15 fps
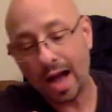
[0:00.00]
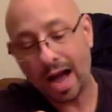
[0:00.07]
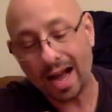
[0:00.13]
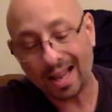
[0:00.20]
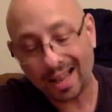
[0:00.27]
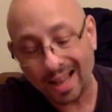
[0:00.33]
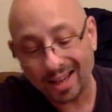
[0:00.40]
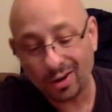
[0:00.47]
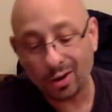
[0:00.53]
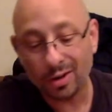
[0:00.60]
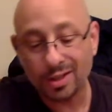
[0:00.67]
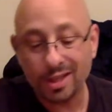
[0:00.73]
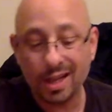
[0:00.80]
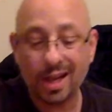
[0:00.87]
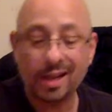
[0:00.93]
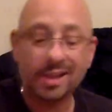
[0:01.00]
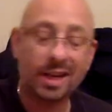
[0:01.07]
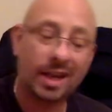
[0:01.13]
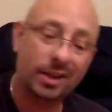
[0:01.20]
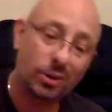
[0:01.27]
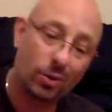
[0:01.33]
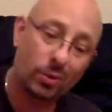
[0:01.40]
I like RTAs
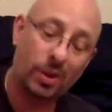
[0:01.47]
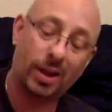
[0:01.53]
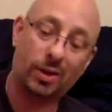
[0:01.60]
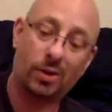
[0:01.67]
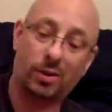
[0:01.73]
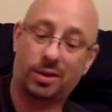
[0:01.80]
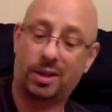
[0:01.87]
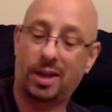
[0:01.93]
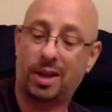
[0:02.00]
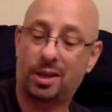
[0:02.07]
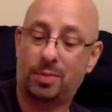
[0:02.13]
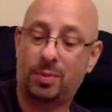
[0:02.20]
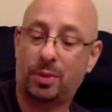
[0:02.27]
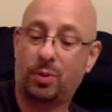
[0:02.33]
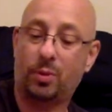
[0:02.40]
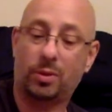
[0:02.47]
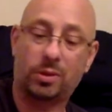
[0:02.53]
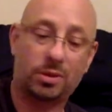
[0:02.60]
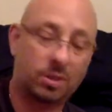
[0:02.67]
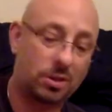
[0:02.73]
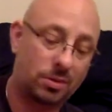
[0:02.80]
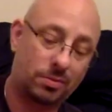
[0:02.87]
and I don't like RTAs
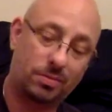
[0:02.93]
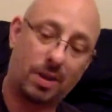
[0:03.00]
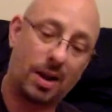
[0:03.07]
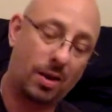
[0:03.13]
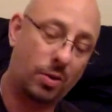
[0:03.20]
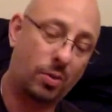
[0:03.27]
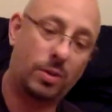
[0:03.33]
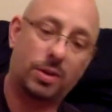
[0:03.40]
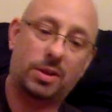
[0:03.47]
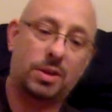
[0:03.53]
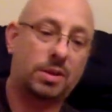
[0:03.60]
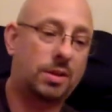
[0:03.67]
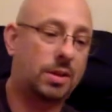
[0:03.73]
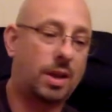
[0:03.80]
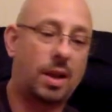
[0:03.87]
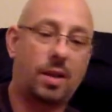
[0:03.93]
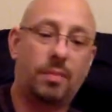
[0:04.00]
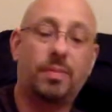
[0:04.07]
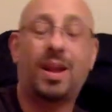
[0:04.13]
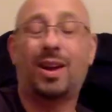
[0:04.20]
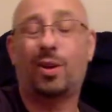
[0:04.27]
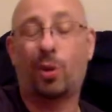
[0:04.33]
because I always,
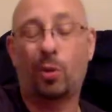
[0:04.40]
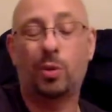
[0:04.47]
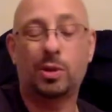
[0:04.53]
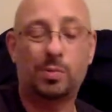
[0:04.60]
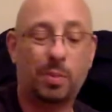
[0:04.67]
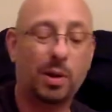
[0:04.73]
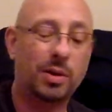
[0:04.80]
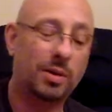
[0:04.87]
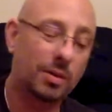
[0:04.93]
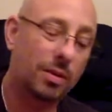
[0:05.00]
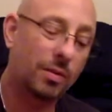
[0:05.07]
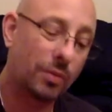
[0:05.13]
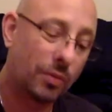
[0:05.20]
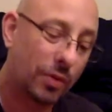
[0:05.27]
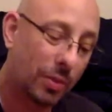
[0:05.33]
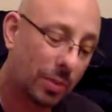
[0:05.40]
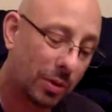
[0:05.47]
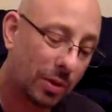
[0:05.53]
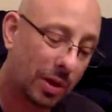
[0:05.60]
not always, but for the